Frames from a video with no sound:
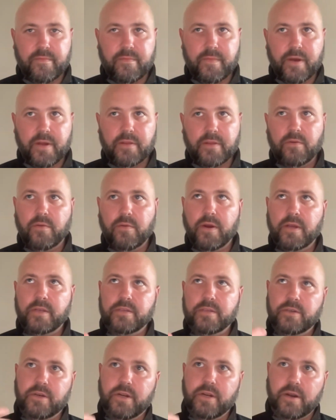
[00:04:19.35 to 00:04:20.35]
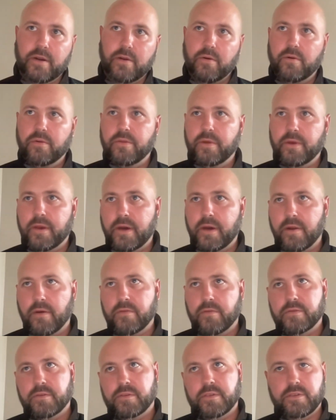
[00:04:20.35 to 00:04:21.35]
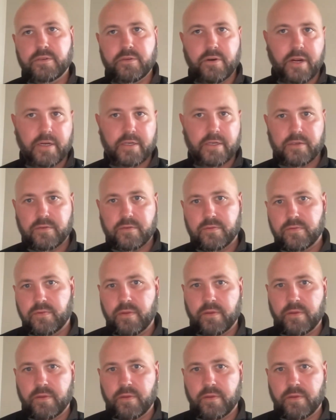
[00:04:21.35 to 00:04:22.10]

melt away so you're not holding on all those distractions,